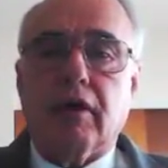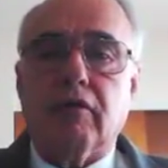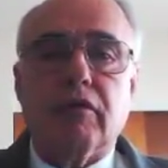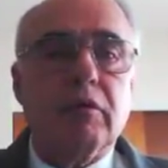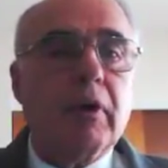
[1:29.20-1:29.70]

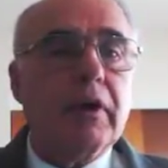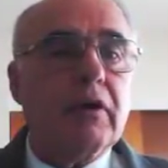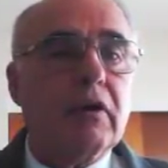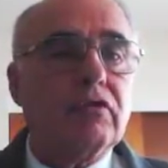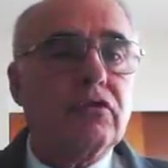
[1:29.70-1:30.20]
every
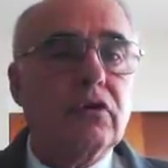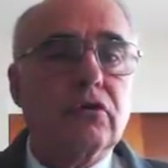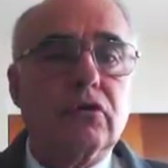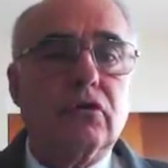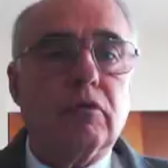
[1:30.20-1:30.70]
Wyckoff
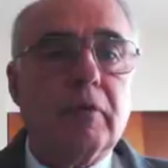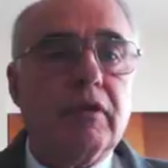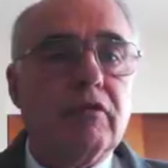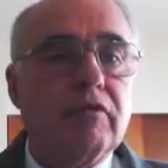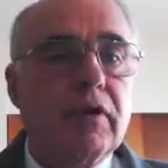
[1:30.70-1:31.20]
student should
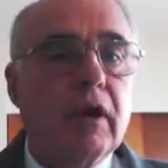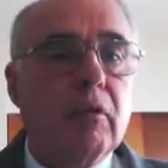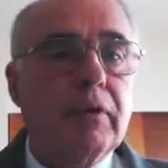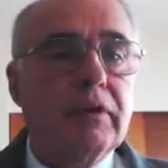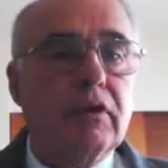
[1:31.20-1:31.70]
make the
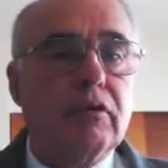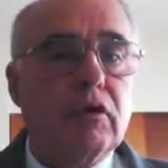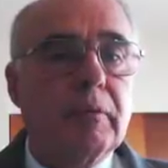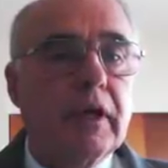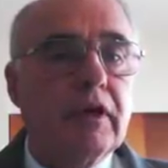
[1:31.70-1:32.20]
following
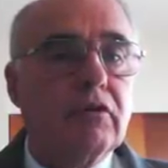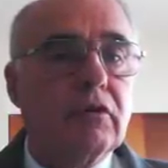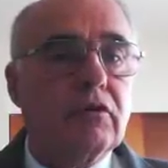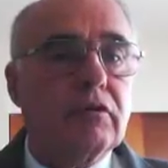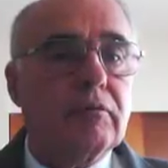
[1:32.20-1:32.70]

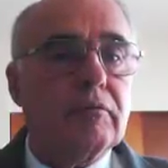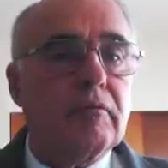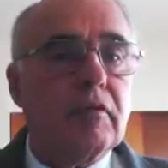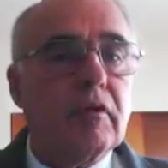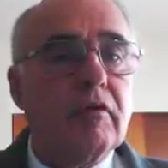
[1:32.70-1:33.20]
determinations.
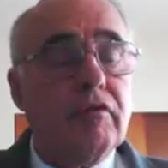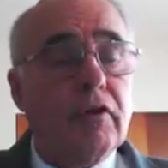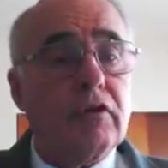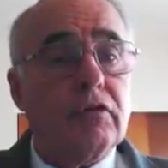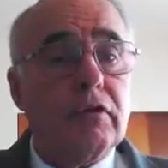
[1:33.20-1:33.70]

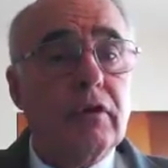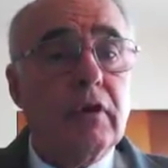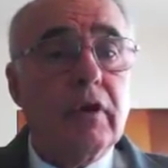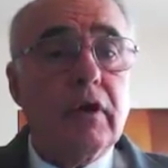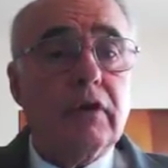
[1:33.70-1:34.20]
First,
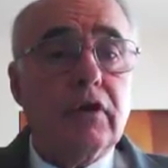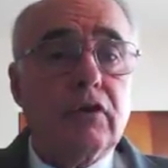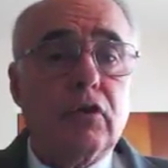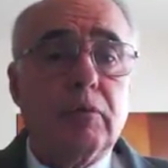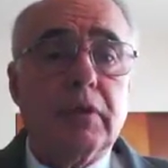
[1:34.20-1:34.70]

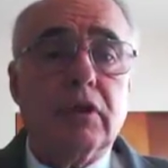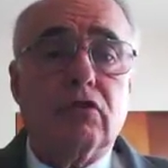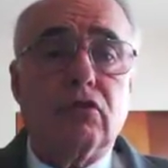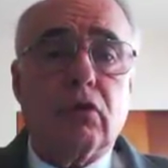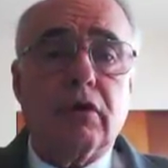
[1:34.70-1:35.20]
determine the
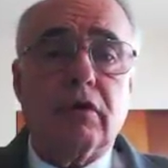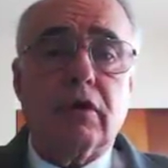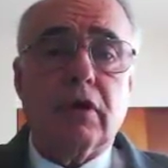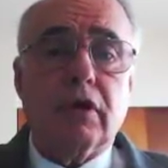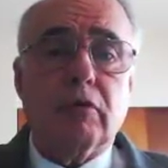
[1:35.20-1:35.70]
short,
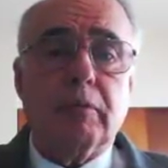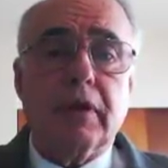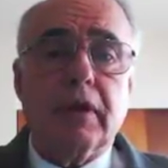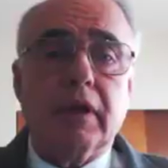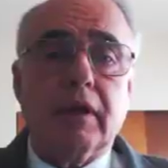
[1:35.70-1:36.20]

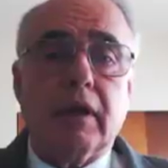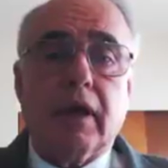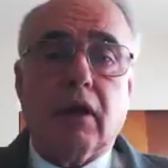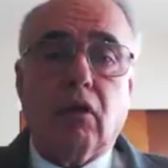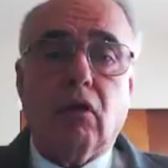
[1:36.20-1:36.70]
intermediate,
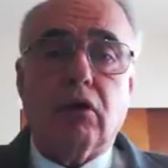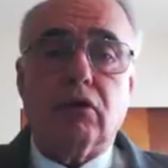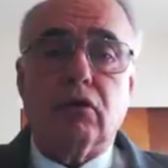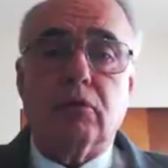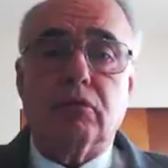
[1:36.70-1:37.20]
and
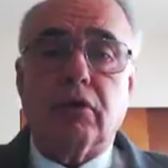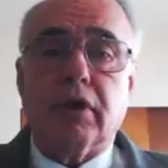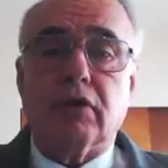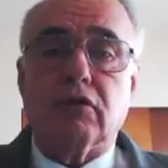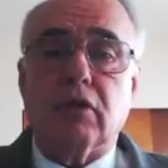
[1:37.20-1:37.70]
long-term
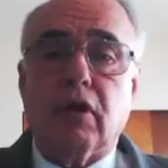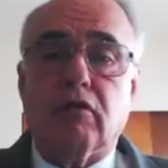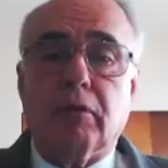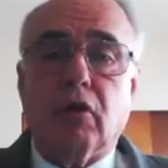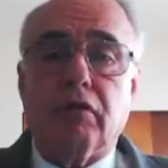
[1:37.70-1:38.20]
trends
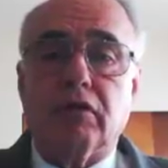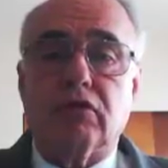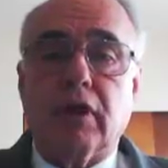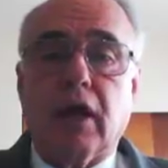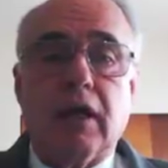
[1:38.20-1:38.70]
of both the
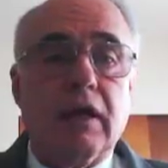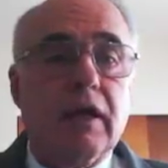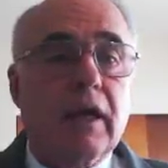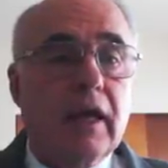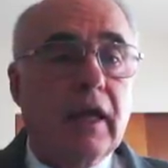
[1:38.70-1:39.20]
stock
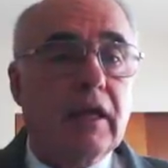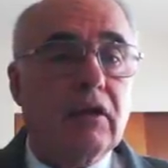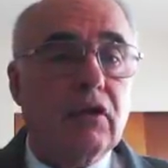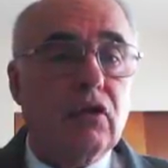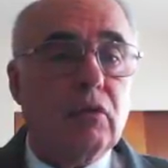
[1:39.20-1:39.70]

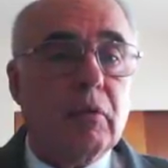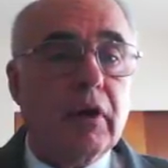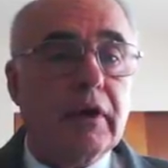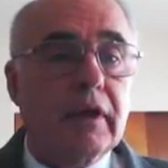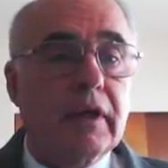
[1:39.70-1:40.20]
and your
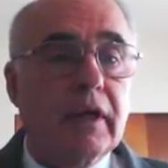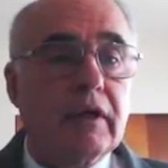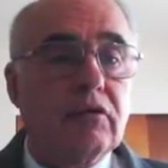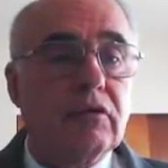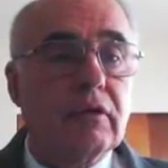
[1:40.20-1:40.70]
market
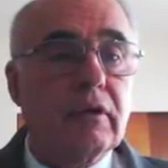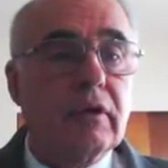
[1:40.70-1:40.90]
index.